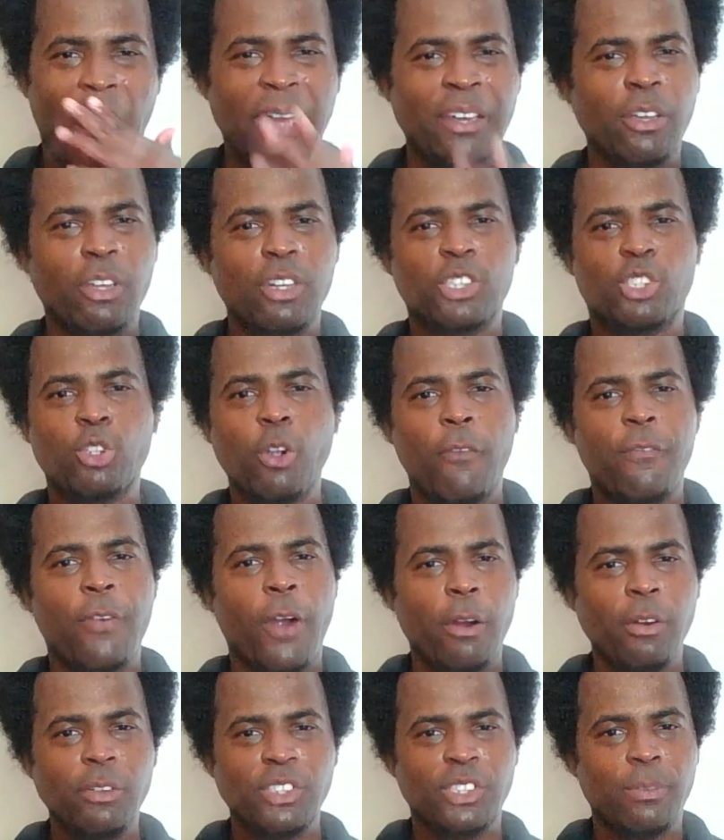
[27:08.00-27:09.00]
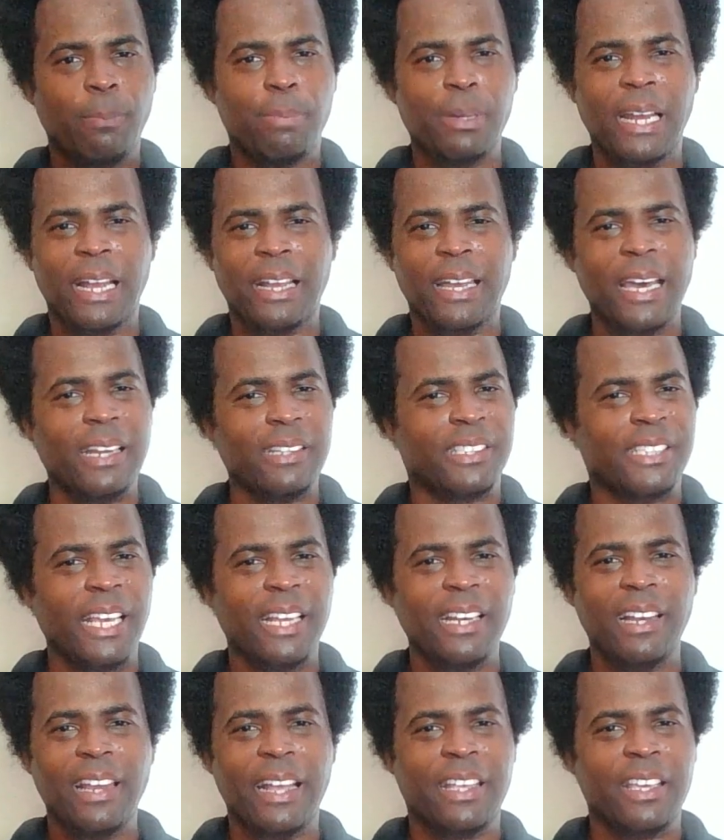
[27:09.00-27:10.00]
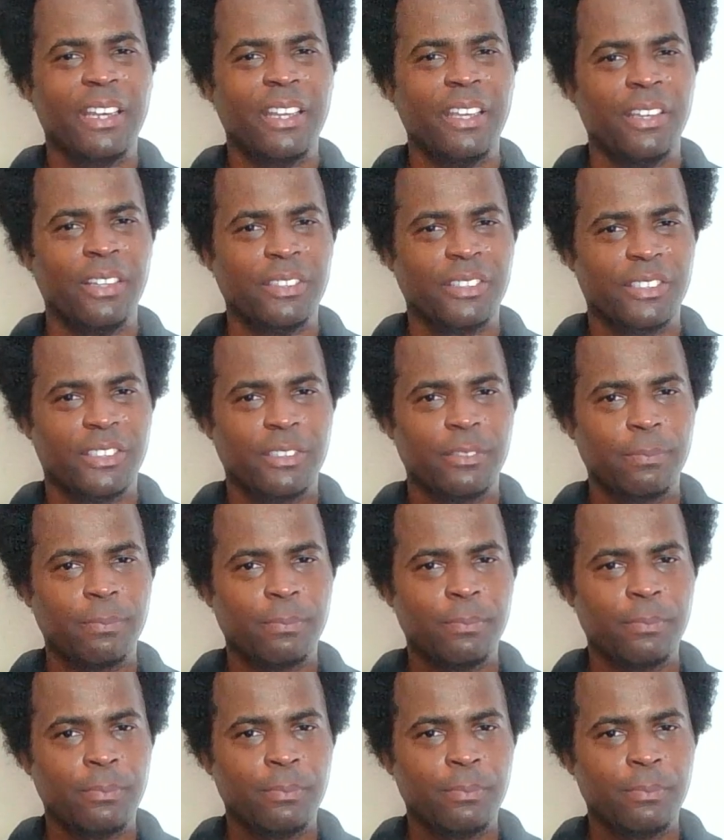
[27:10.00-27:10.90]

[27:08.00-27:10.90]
I know the truth hurts, but I got to tell it like it is.